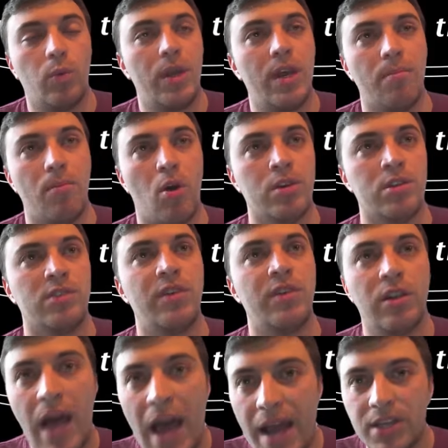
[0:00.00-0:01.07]
We hit
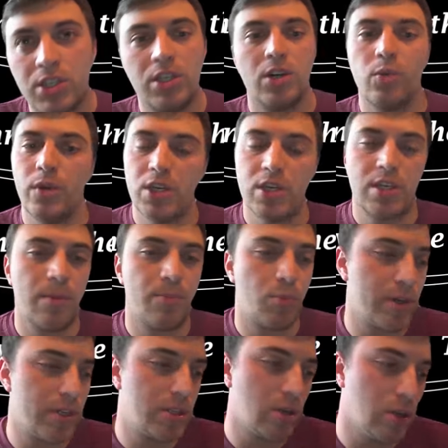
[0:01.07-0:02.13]
Martinsville last year. We just hit
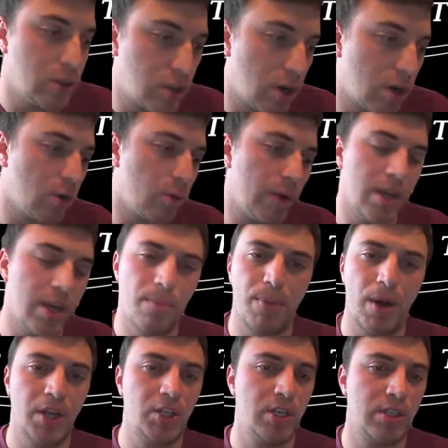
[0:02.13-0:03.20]
Bristol Dirt. We hit a
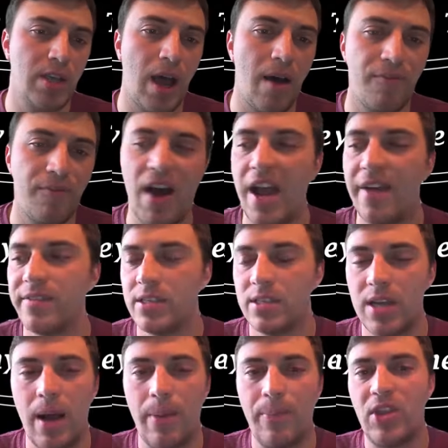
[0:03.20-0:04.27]
bunch of top fives and
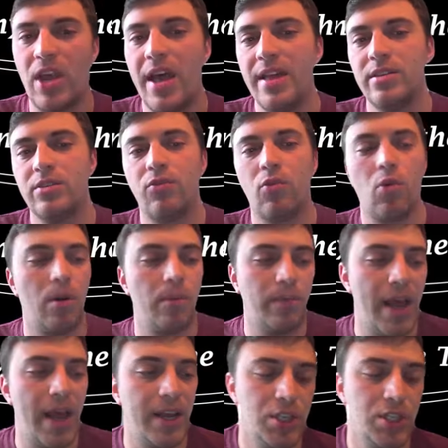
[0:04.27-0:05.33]
top tens for him
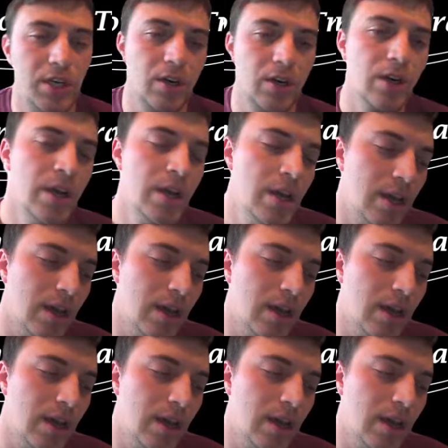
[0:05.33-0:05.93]
last year.